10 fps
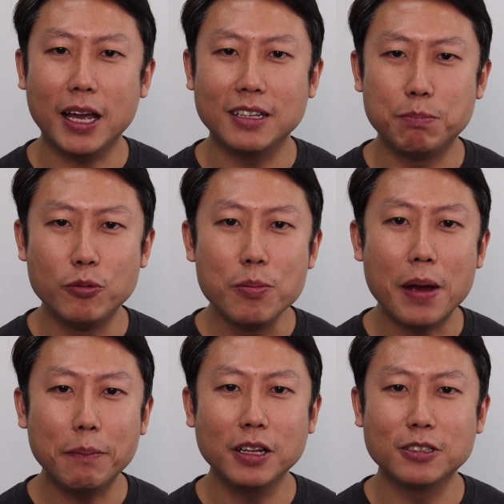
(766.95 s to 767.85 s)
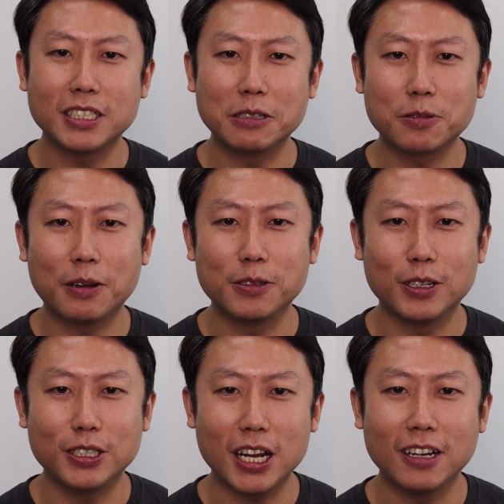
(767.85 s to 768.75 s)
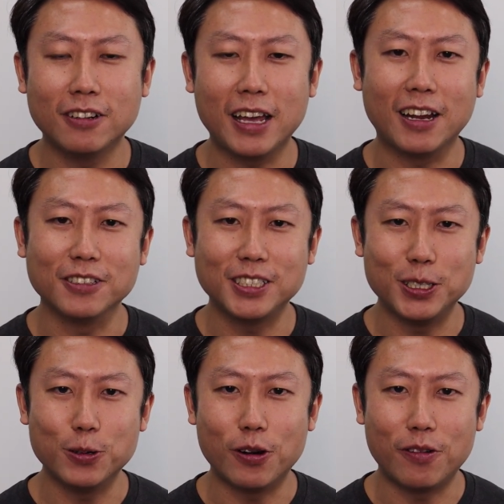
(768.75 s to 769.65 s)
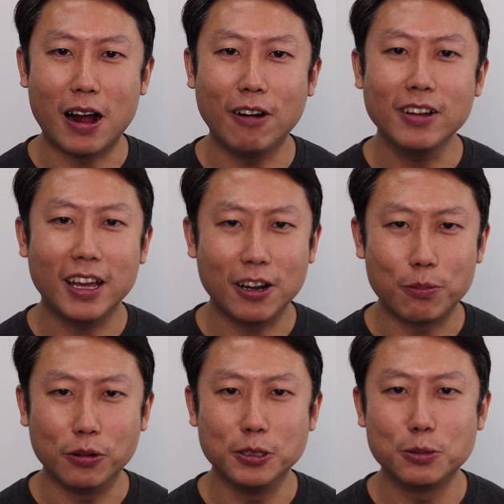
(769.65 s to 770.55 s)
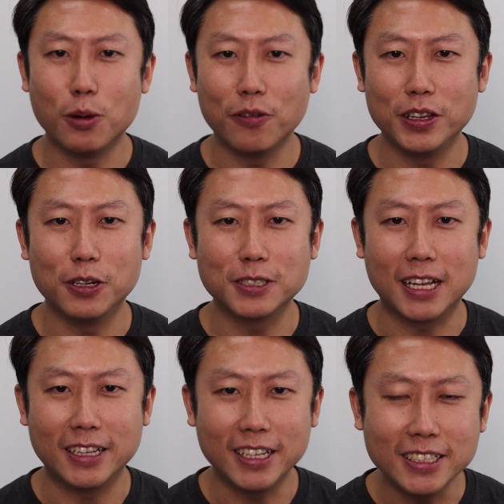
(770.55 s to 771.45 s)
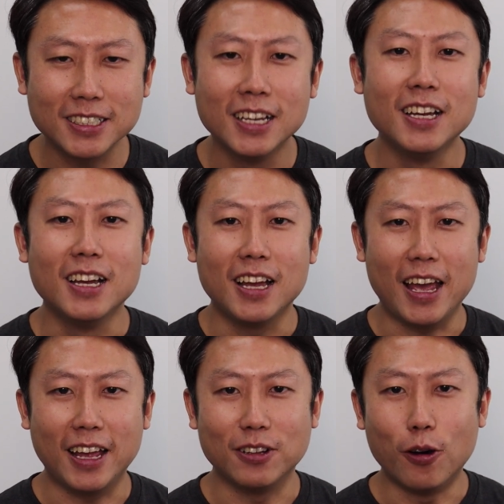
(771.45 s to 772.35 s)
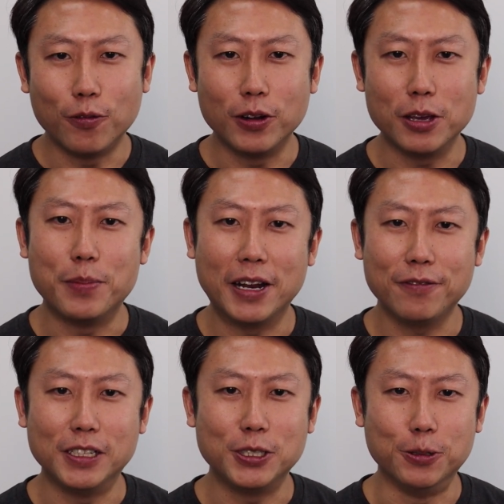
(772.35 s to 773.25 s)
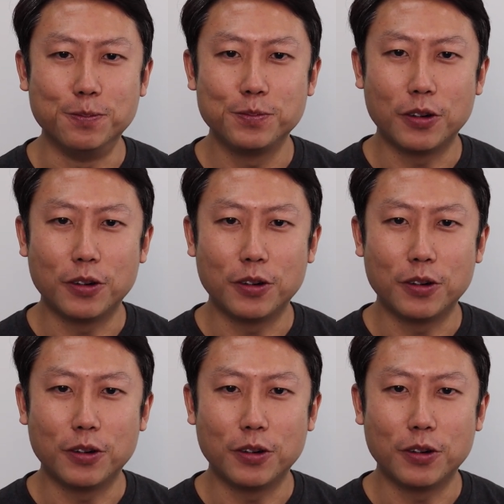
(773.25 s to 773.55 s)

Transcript: and remember to subscribe to the channel, and I'll see you around, and I'll produce more videos like this, and hopefully it benefits you.